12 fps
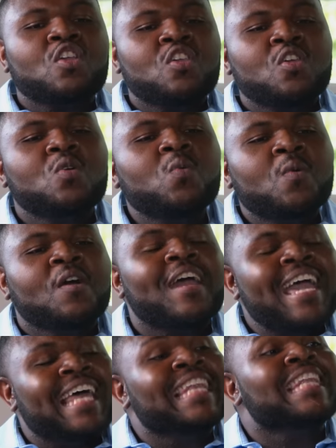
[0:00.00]
you were
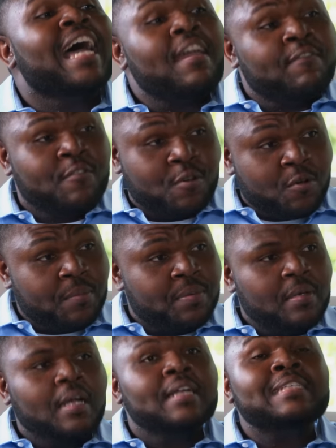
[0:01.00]
at Life
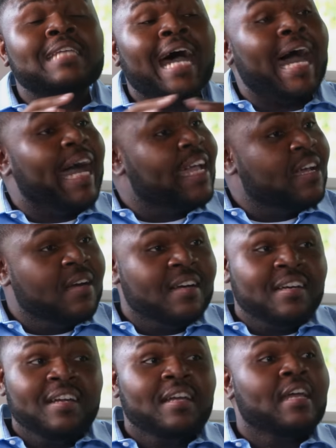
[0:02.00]
Group, mm-hmm.
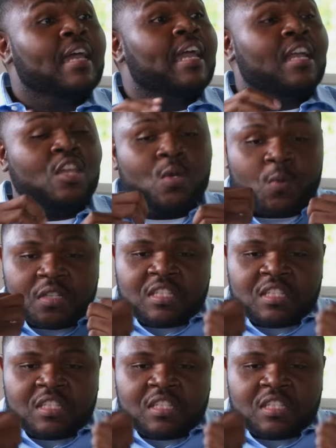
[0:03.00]
tired, and you were